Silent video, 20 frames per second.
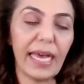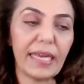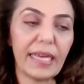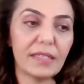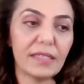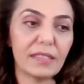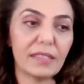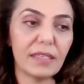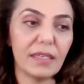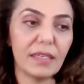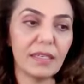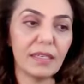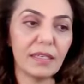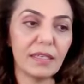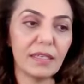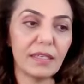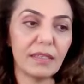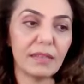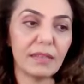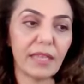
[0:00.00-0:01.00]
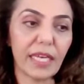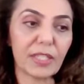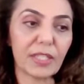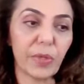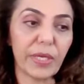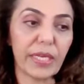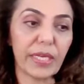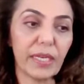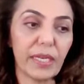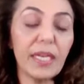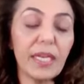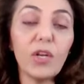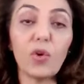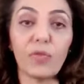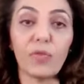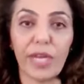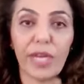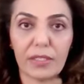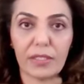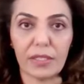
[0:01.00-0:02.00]
and that we
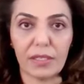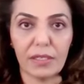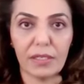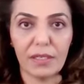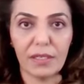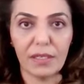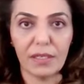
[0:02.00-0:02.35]
innovate